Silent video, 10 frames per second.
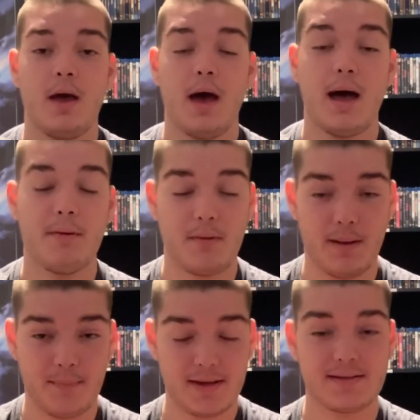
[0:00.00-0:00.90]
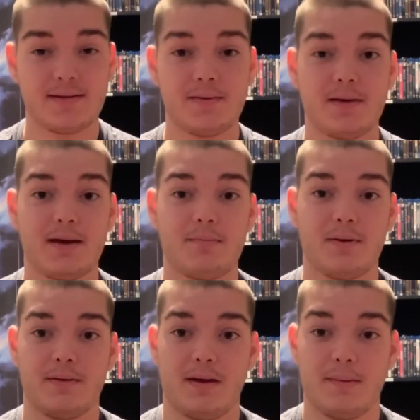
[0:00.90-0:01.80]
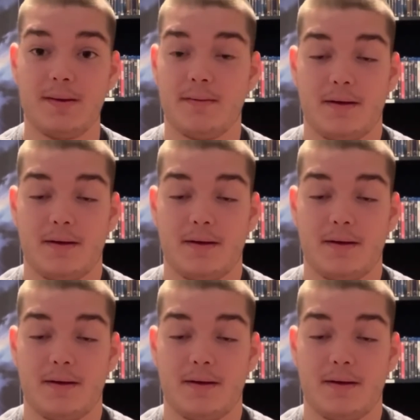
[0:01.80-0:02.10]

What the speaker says: I meant to do that, but I mean,